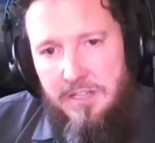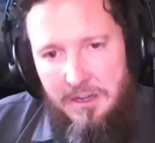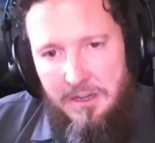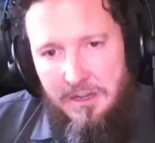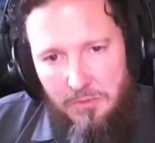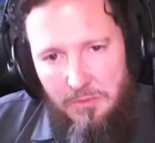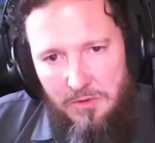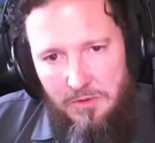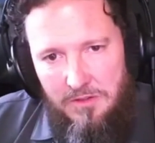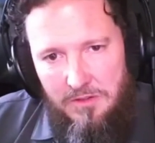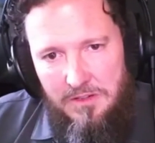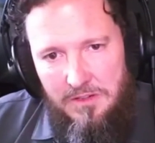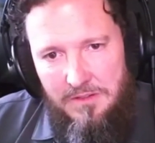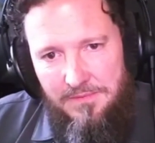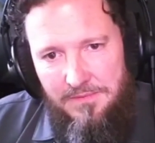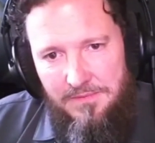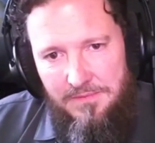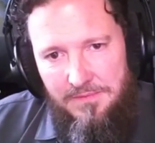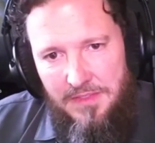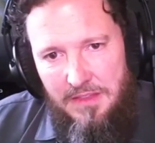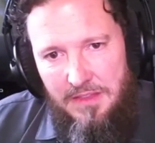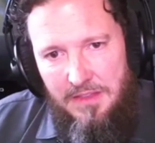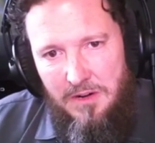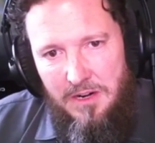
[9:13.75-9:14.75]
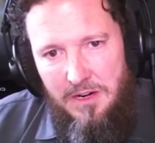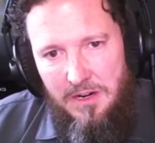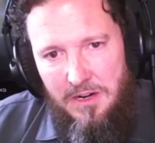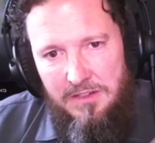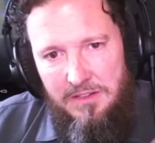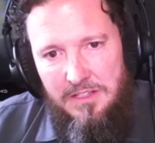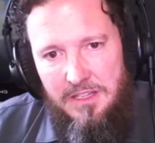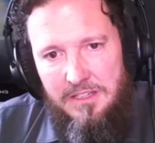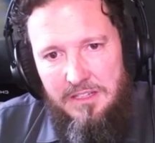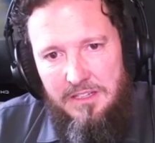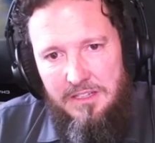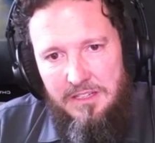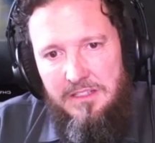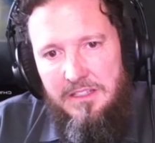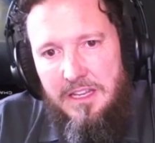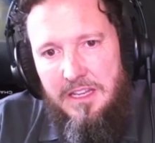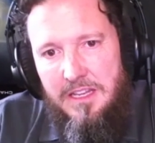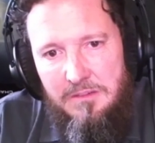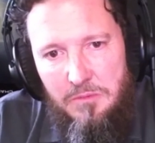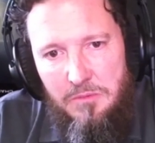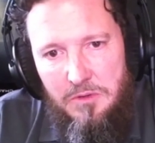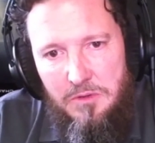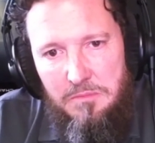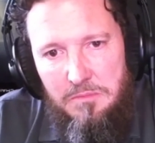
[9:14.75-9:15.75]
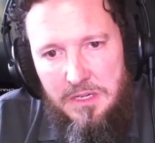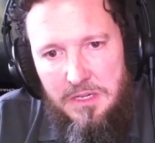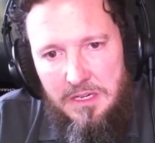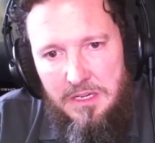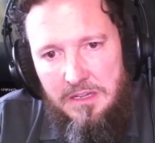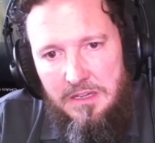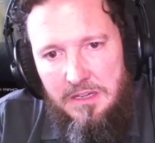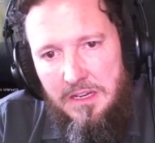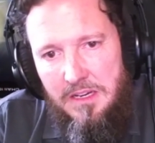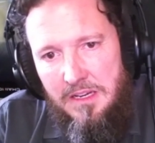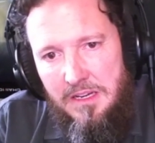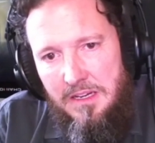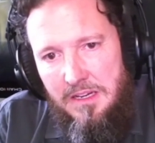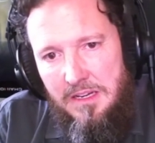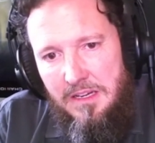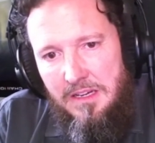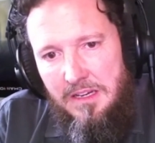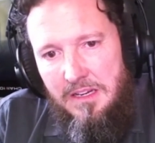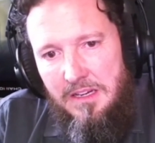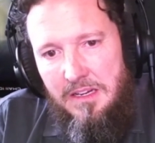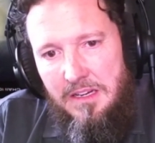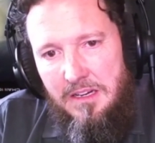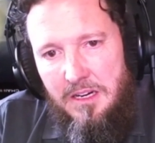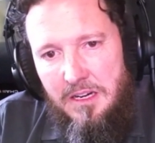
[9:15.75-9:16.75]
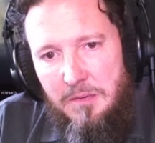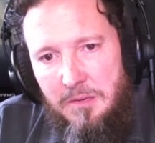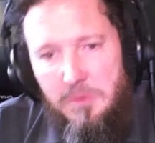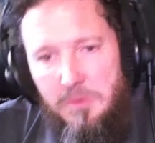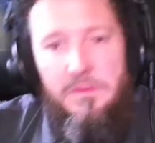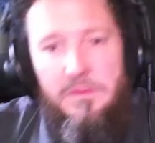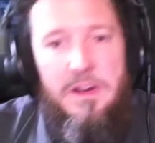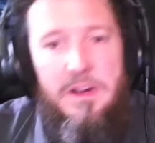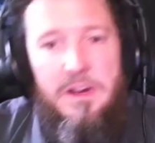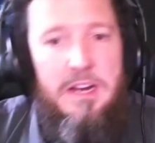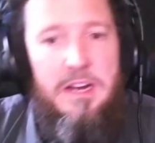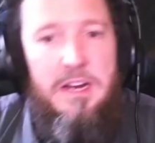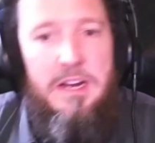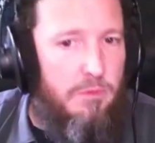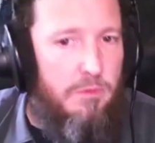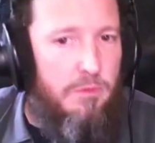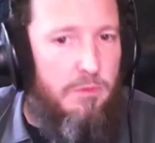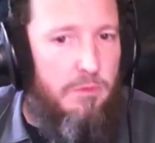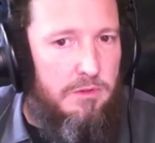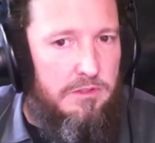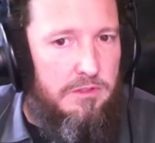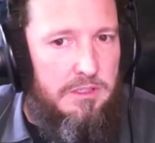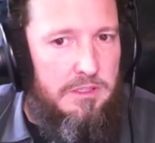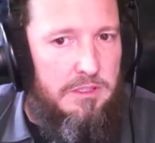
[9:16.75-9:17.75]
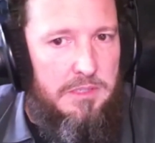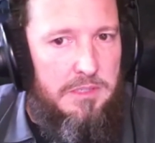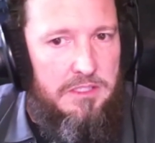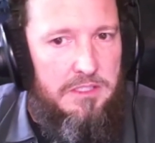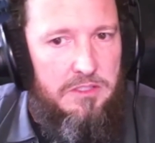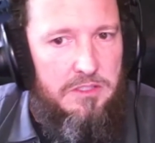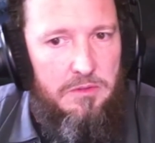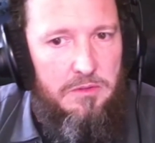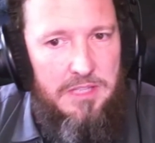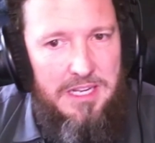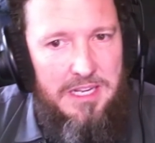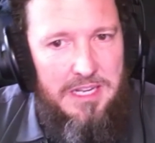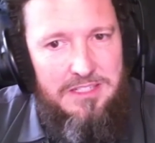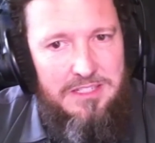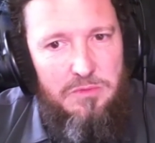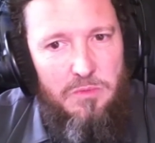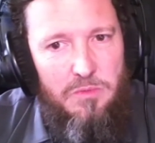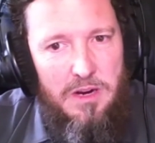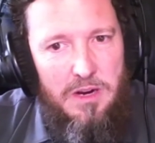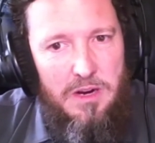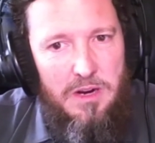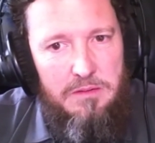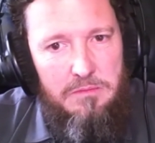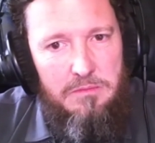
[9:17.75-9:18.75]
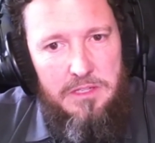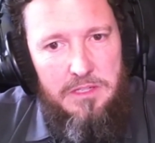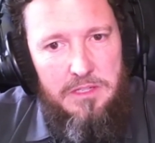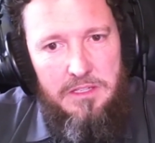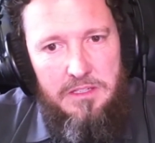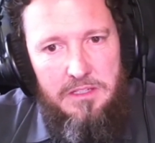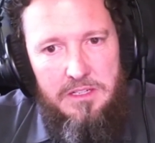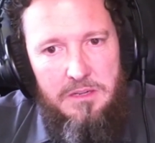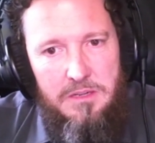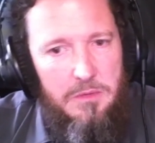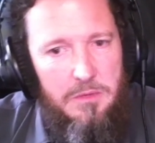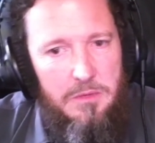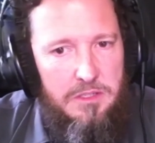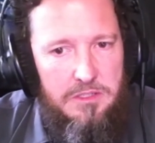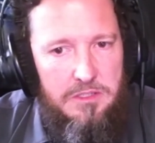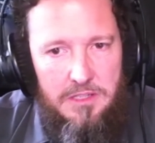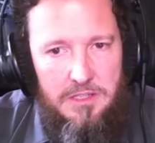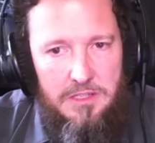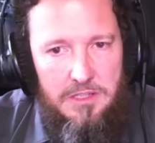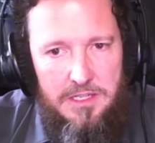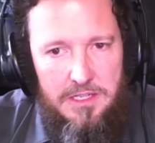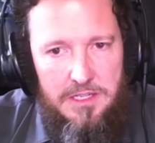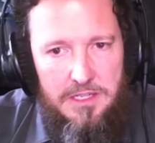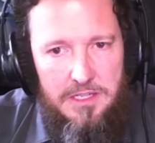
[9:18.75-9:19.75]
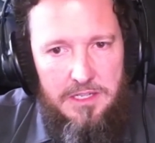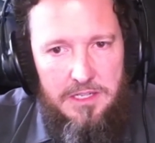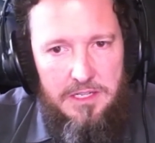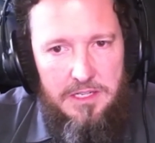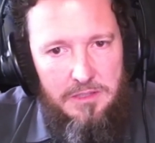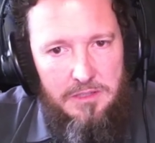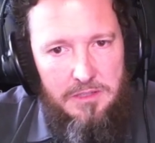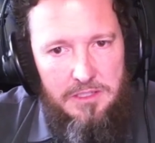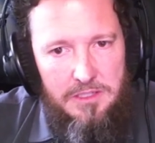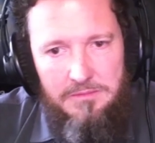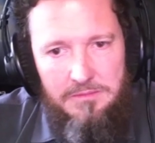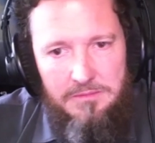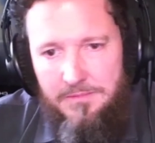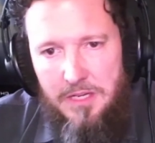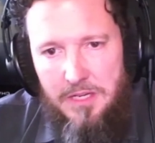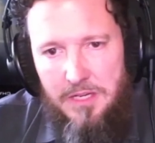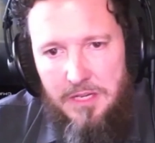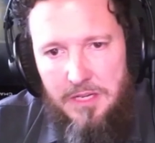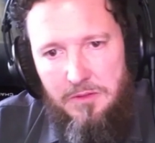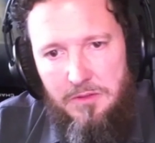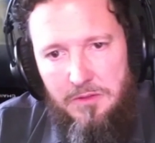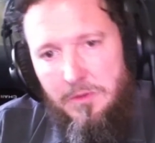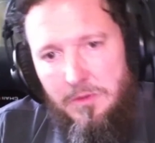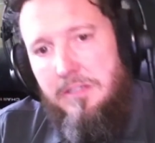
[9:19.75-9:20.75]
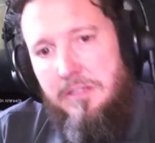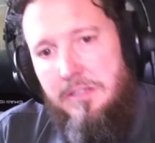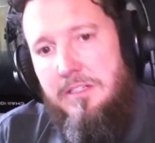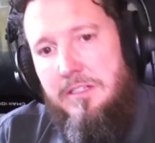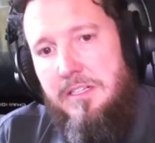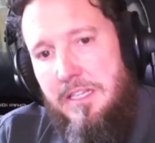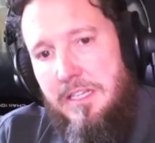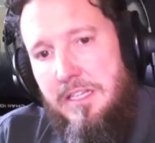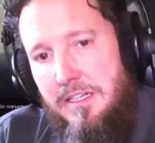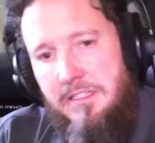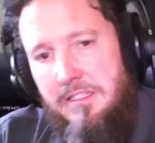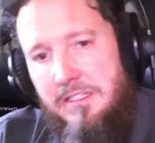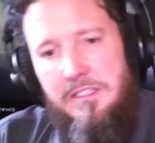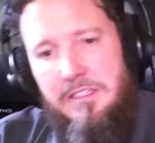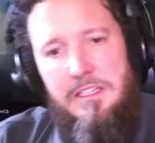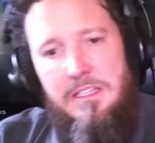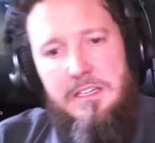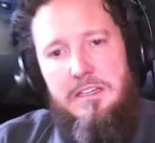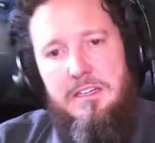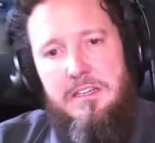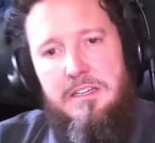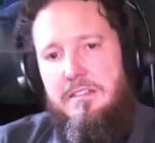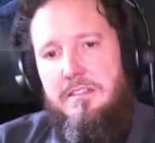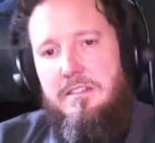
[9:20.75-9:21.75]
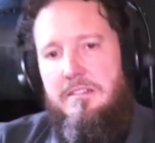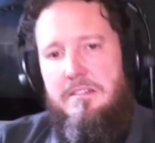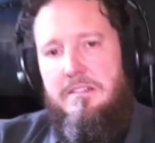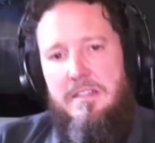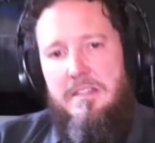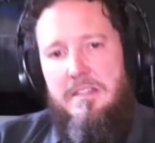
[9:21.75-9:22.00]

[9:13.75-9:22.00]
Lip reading: network, right? That it would be provided for them. And so that's why we commercialized, and we created an entity and